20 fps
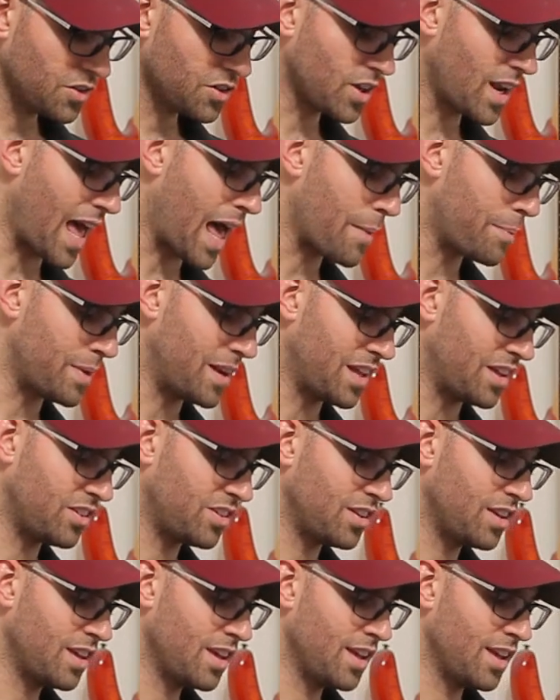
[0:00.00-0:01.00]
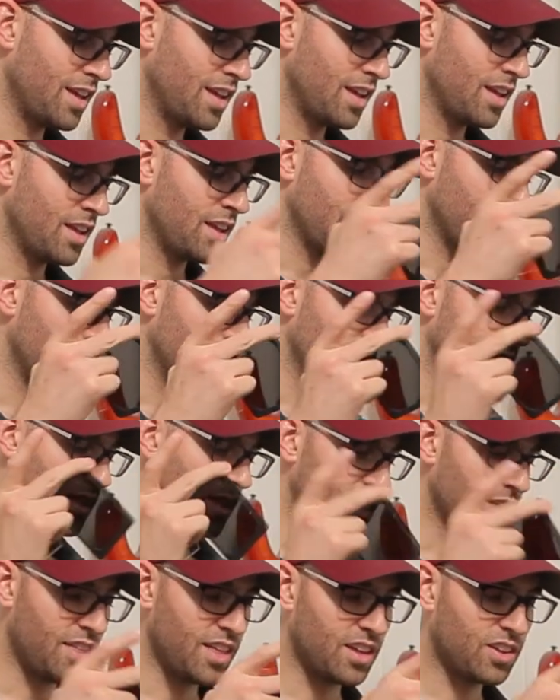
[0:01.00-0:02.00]
going to happen is
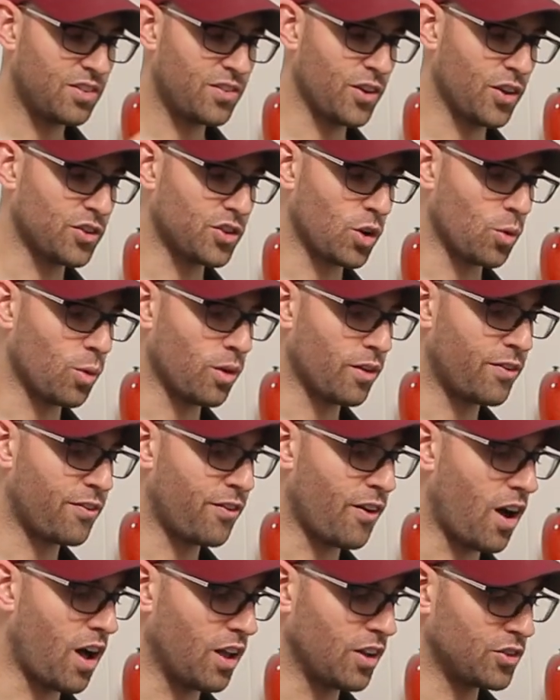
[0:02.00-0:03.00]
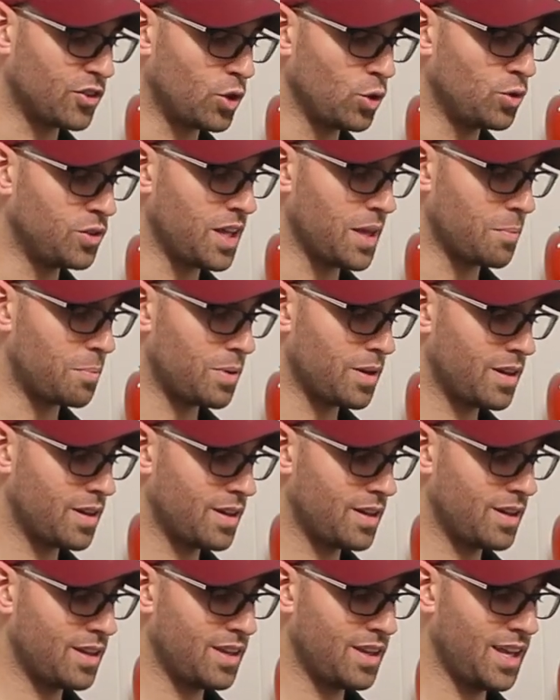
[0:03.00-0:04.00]
this filter will fall too deep
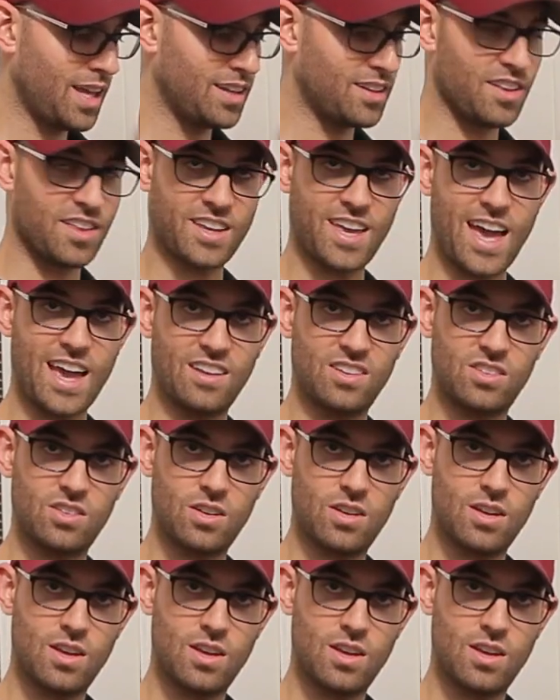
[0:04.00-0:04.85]
into the case.